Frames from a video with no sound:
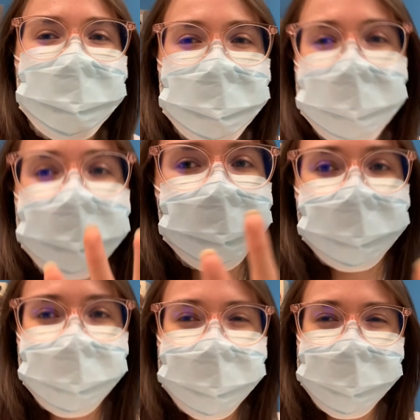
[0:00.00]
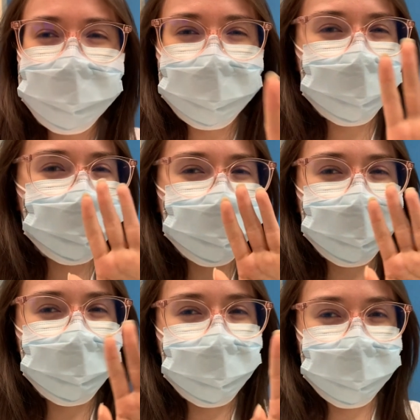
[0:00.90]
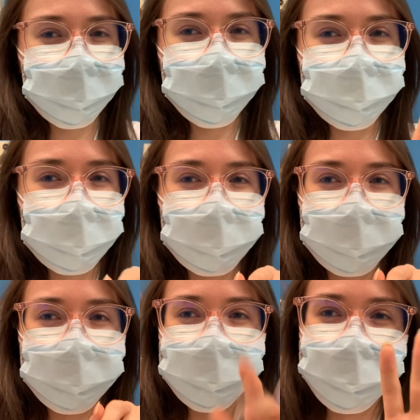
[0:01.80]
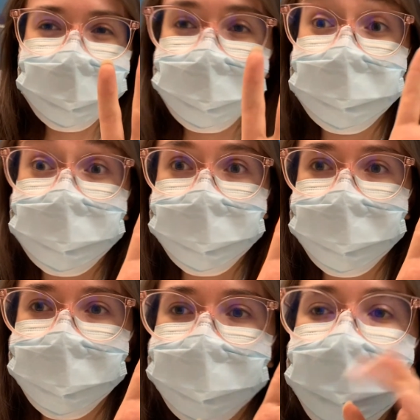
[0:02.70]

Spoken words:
they expanded it, and what did that feel like? I did feel pressure,